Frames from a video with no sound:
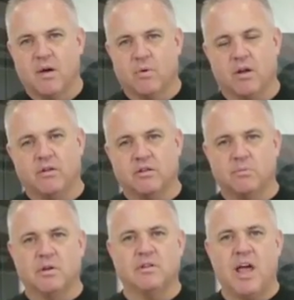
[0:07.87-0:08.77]
We're going to do
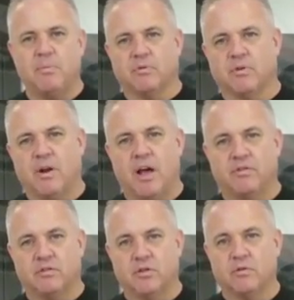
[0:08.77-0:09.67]
some examples on how
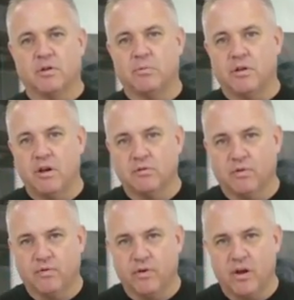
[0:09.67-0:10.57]
this tool can be
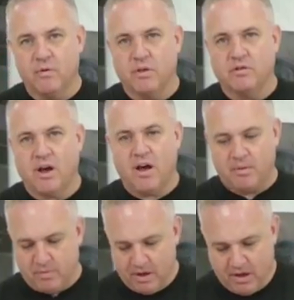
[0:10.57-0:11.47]
useful for you in the
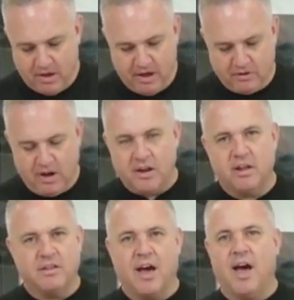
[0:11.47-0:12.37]
shop and try to
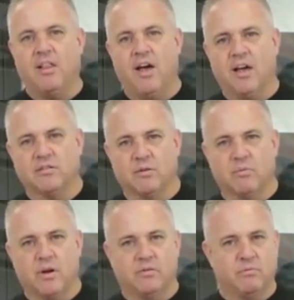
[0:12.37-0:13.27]
hit the highlights on
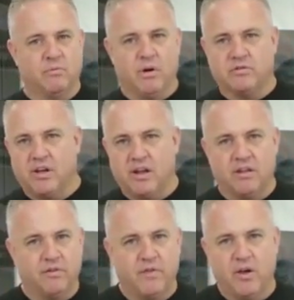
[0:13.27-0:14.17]
what we're seeing
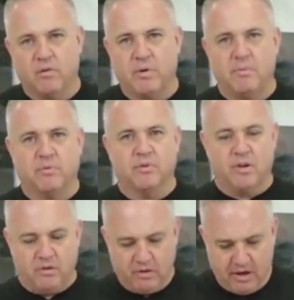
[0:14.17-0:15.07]
in the field people
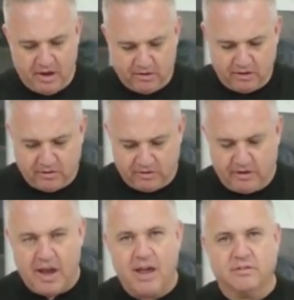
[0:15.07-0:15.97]
do. This is the
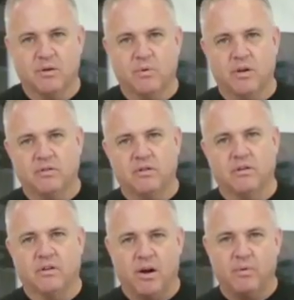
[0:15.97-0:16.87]
Gasket Wizard,
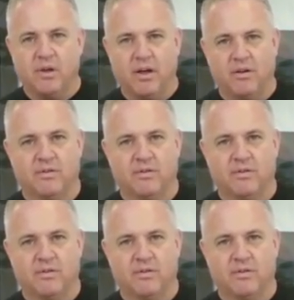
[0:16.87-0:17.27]
and here we go.